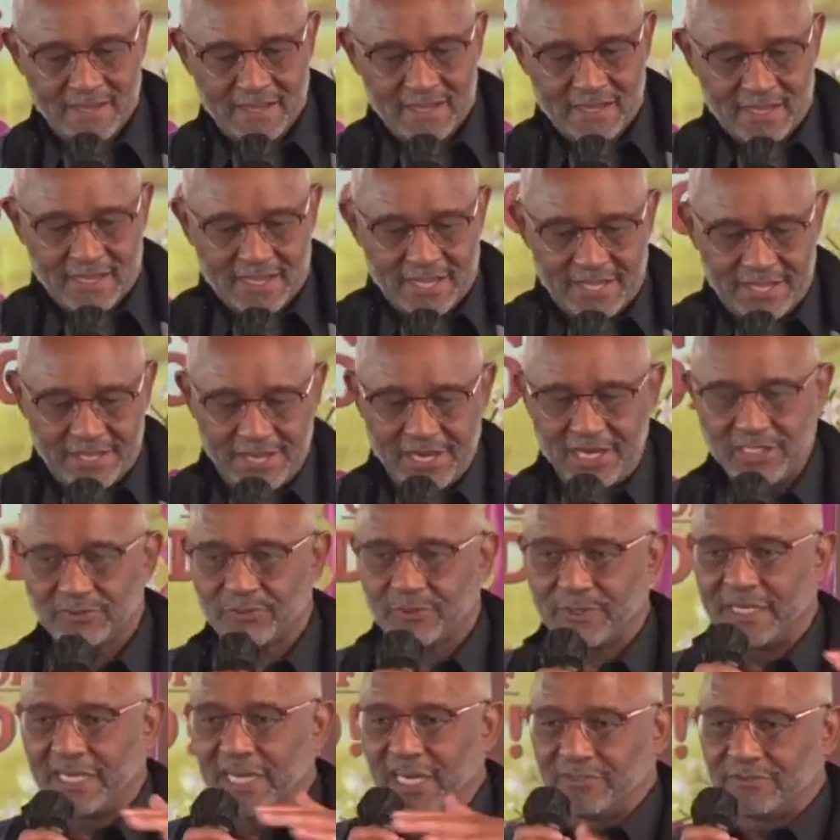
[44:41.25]
Here's, here's
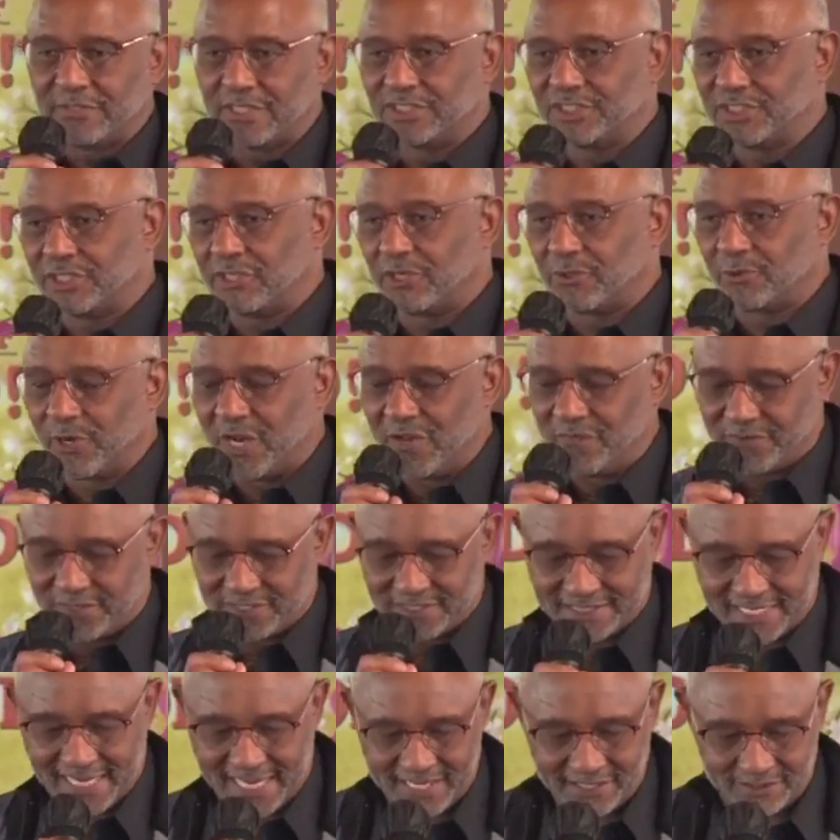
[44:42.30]
what gentle grief
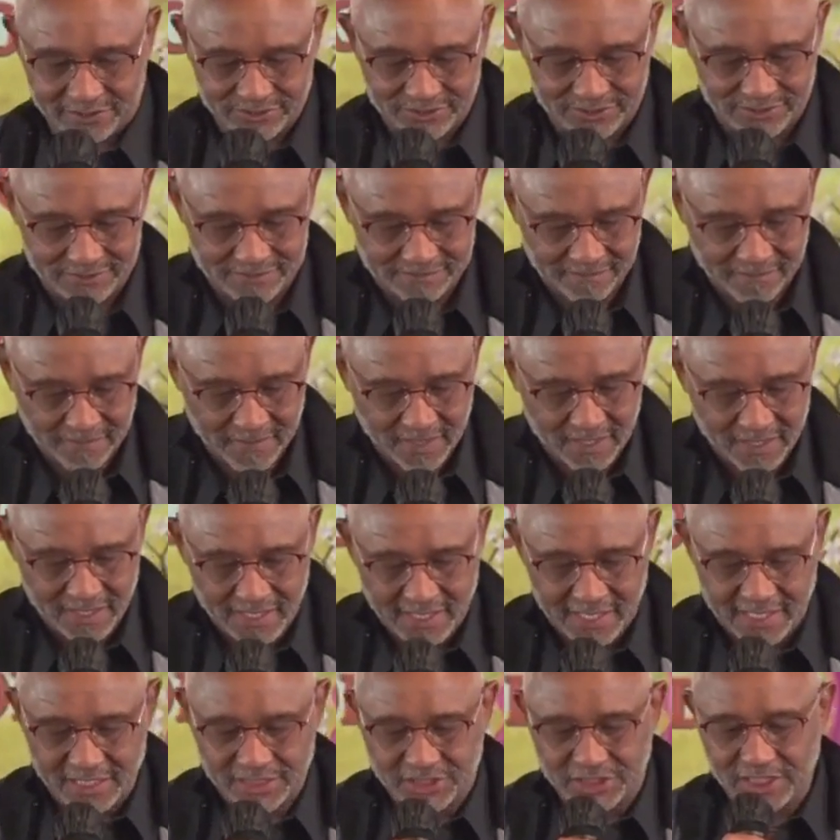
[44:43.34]
entails. In
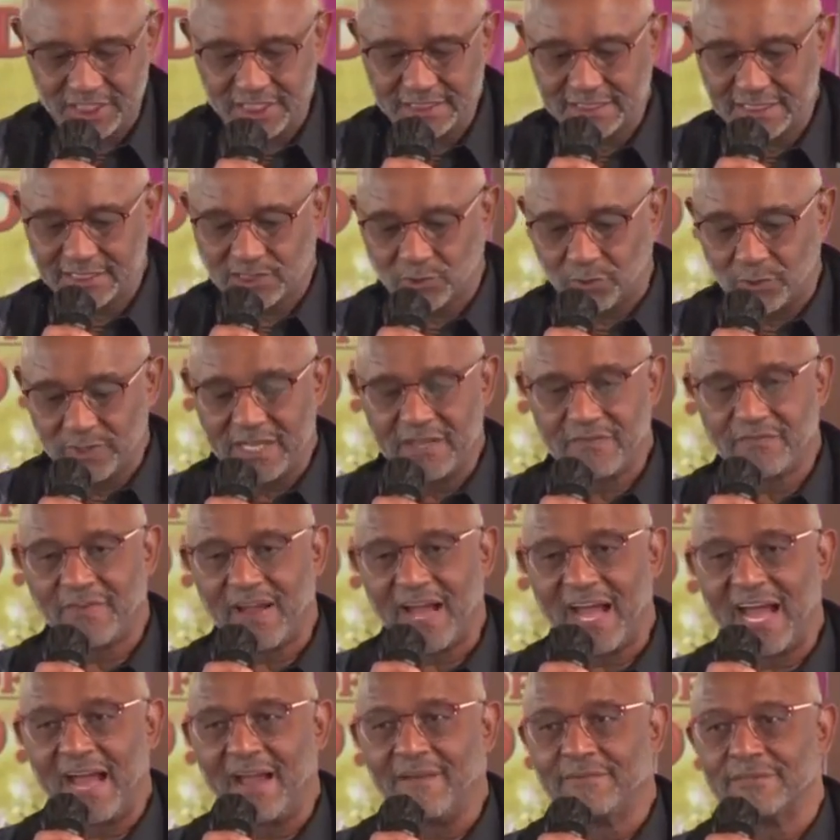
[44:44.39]
Genesis 25,
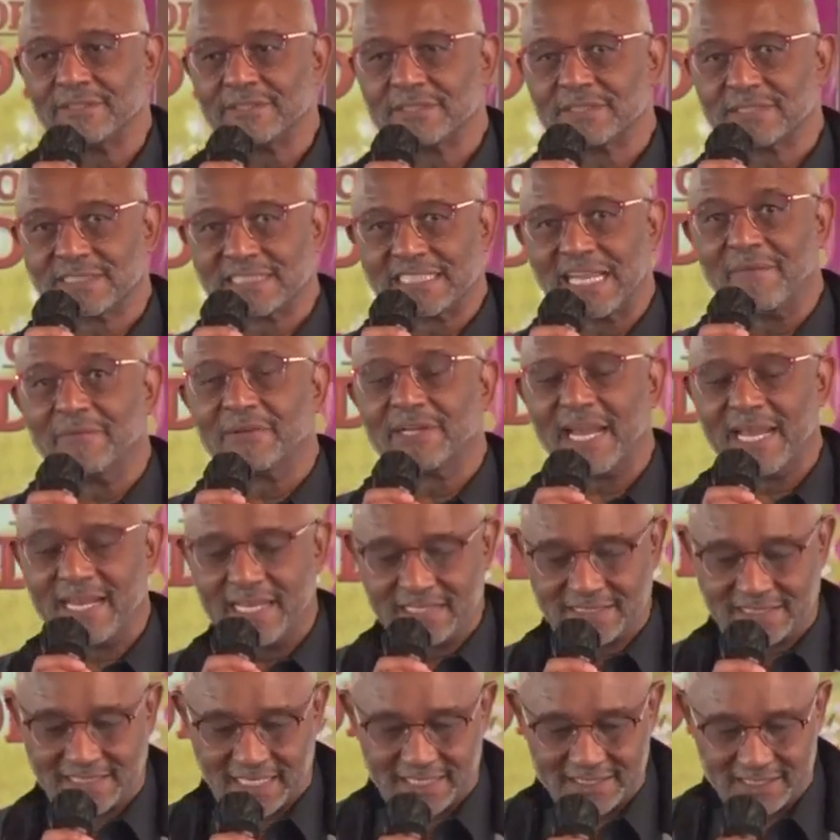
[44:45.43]
7, 8, it says
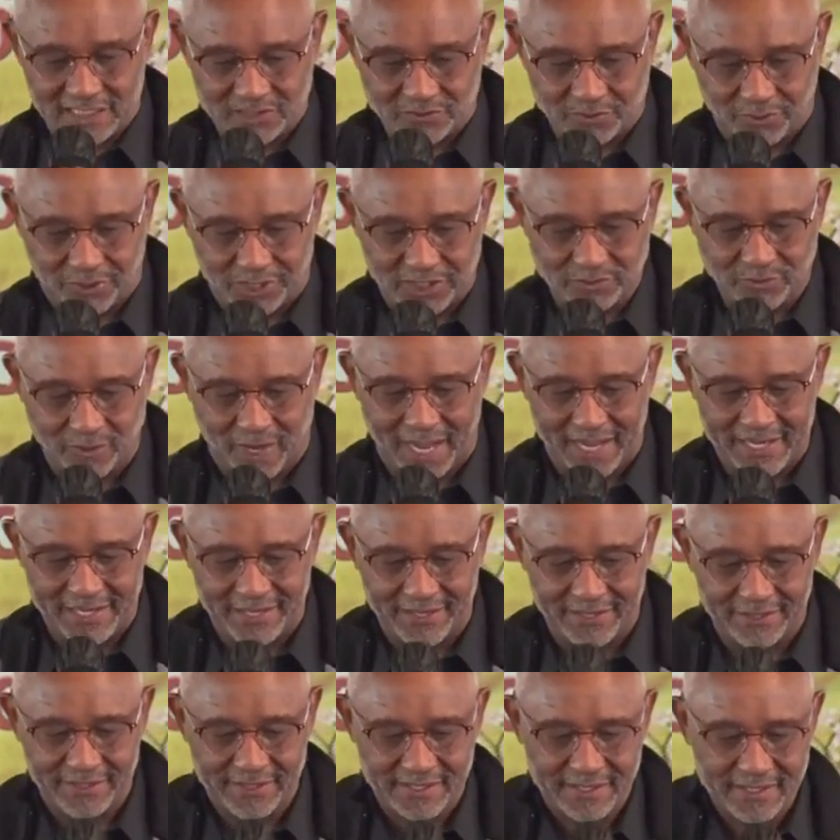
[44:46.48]
these words right here.
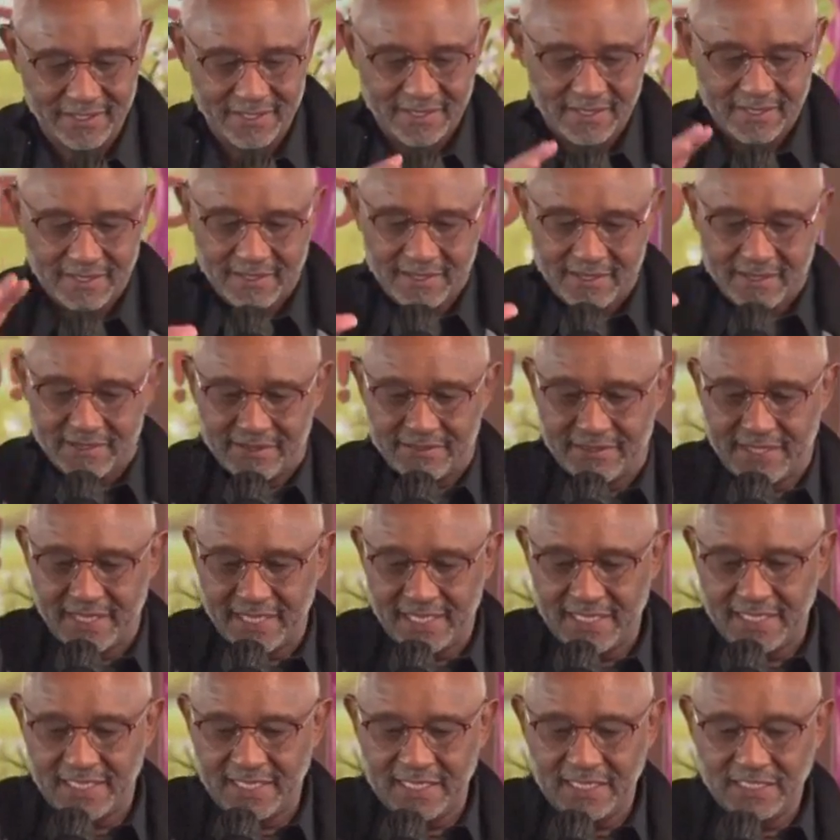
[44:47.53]
These
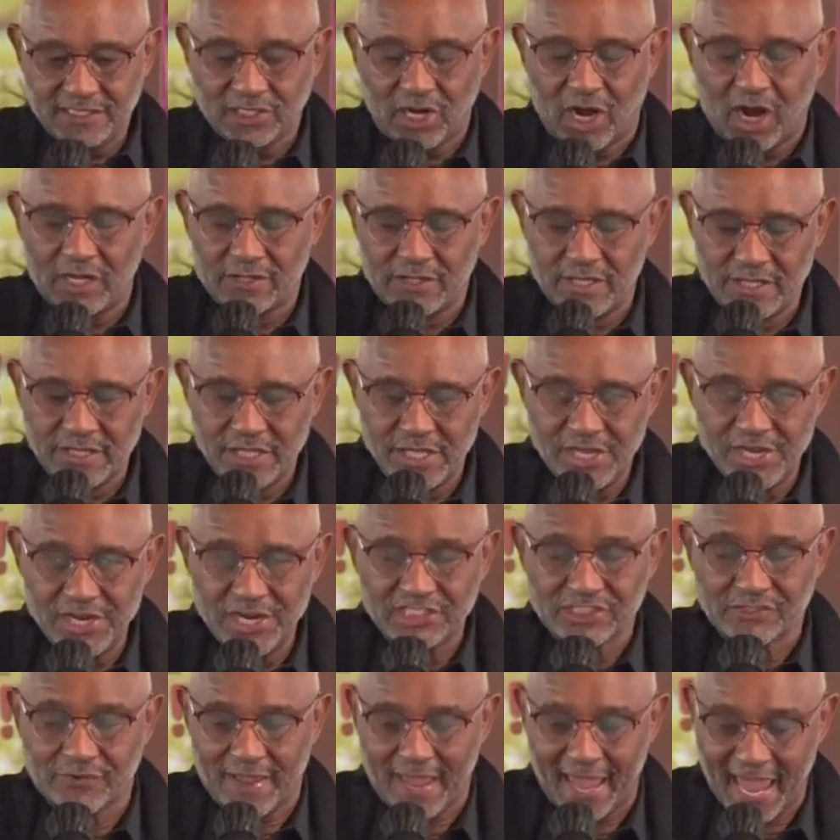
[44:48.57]
are the years of
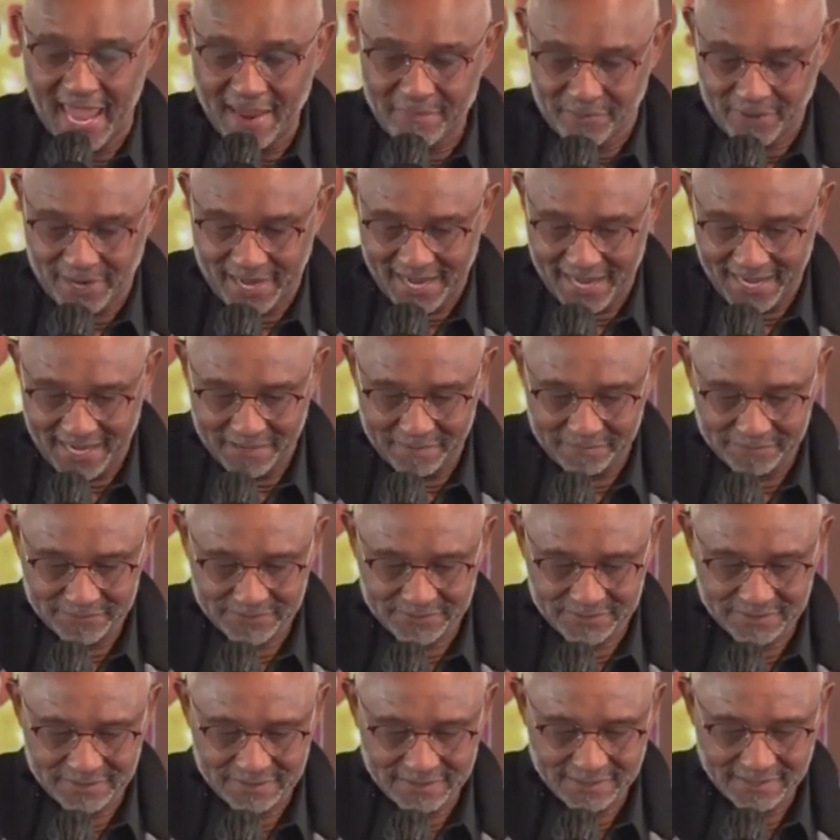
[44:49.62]
Abraham's
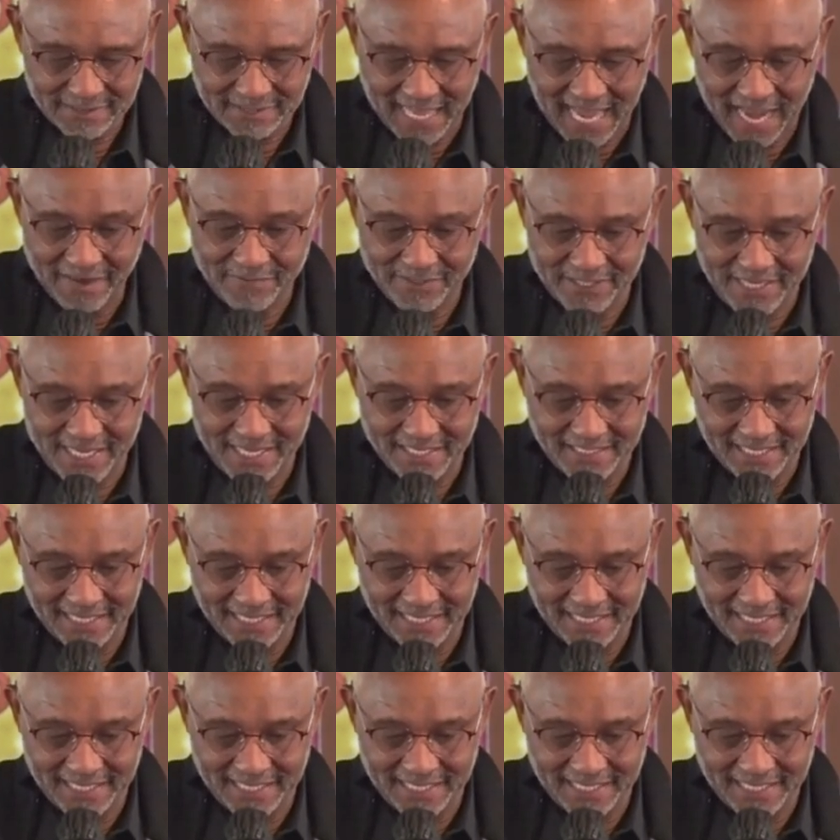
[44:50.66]
life that he lived.